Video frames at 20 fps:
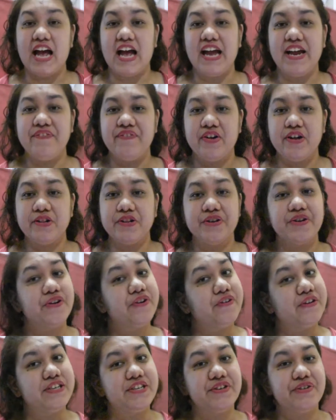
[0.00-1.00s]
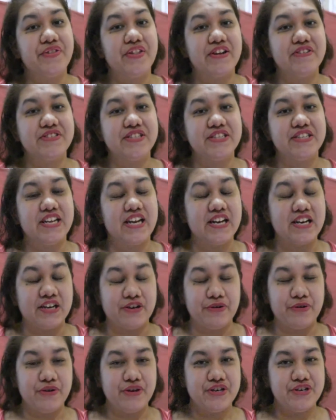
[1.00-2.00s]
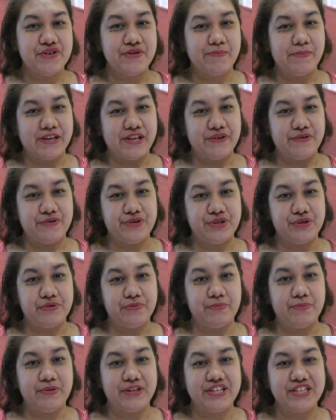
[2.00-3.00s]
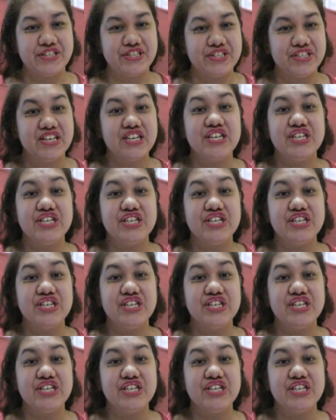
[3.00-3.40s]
I followed her in 2010 according to my YouTube list.